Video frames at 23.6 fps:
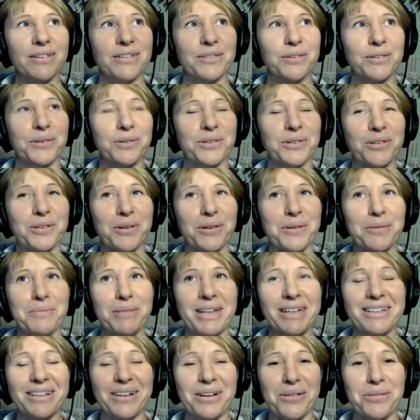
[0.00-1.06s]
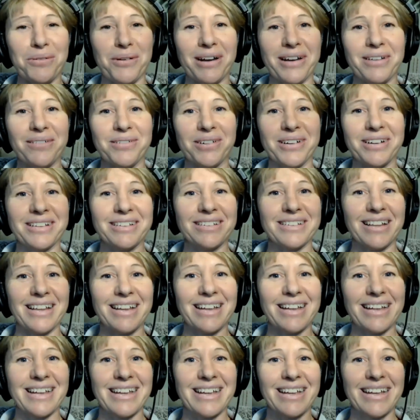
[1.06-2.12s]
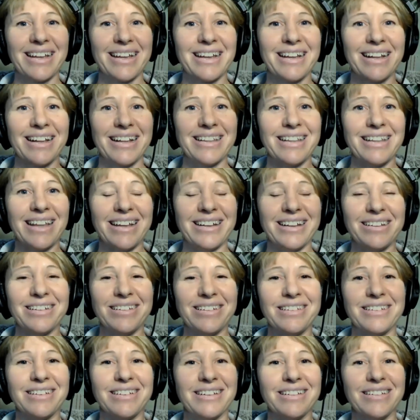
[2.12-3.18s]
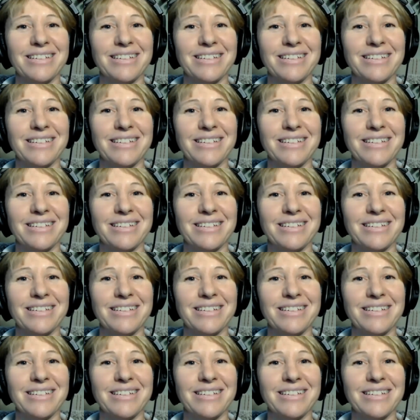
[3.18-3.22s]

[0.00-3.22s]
social media or whatever it's like that just yeah.